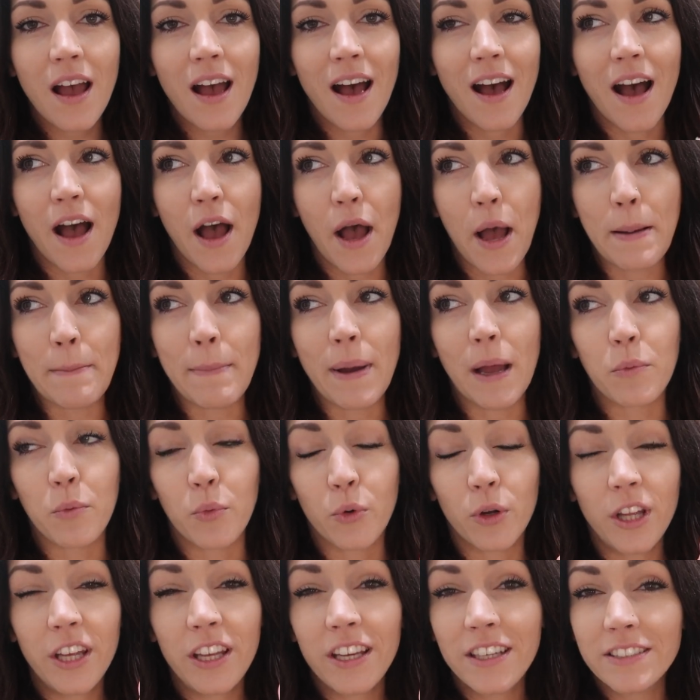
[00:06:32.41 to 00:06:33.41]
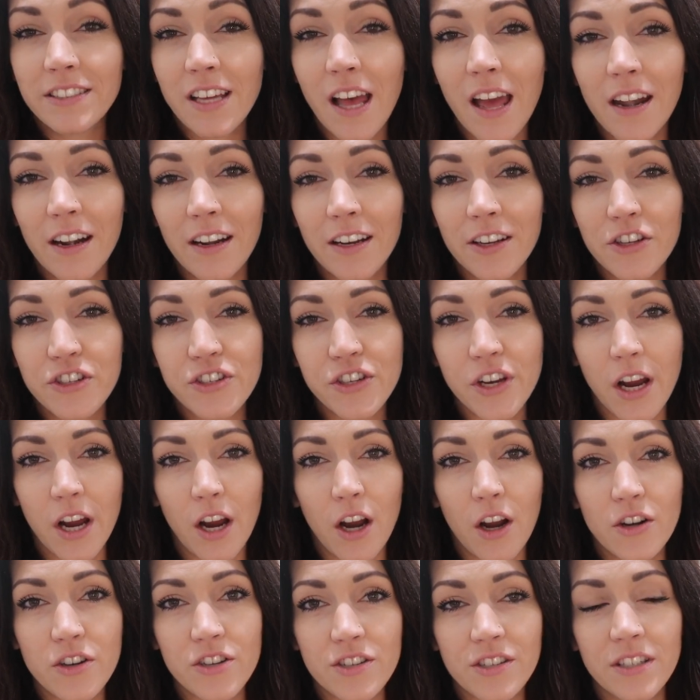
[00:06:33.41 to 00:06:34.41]
I'm really excited to
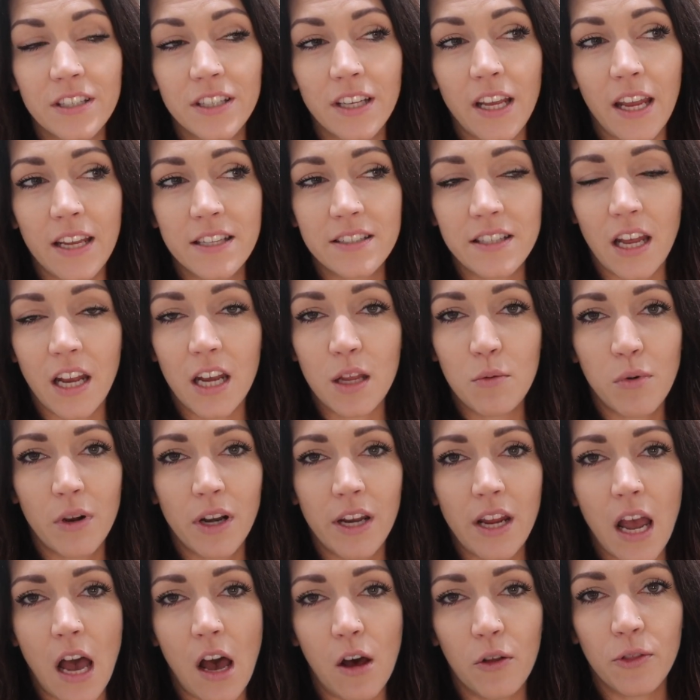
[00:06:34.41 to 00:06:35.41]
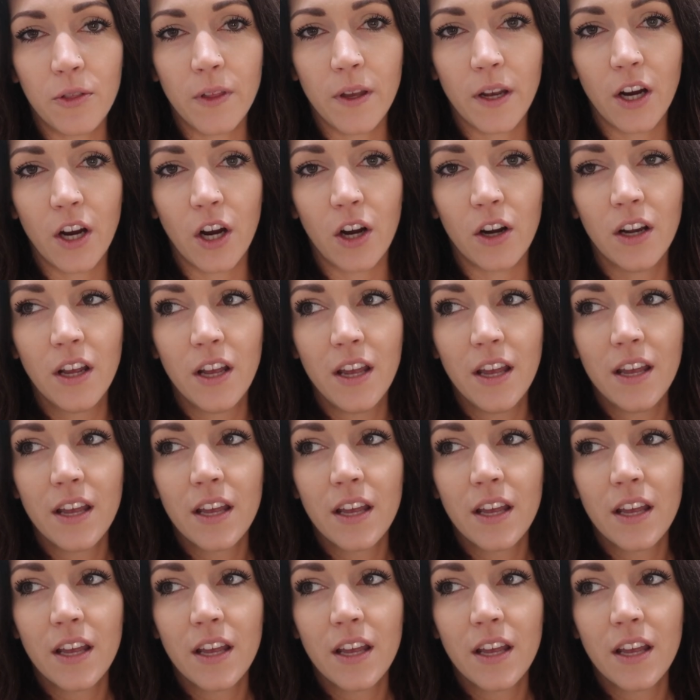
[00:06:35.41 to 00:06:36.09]
share, just in case anybody out there